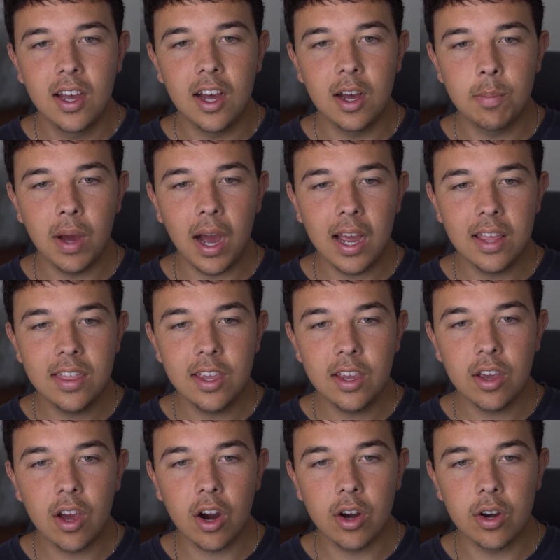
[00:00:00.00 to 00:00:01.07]
But I
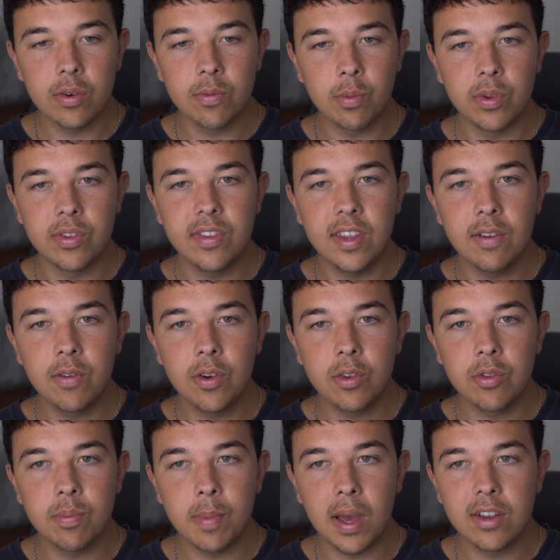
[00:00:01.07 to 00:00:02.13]
think our
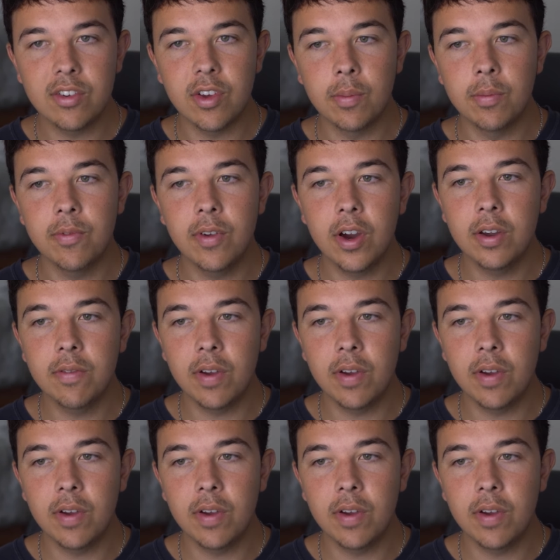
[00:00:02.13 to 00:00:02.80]
receivers match up very,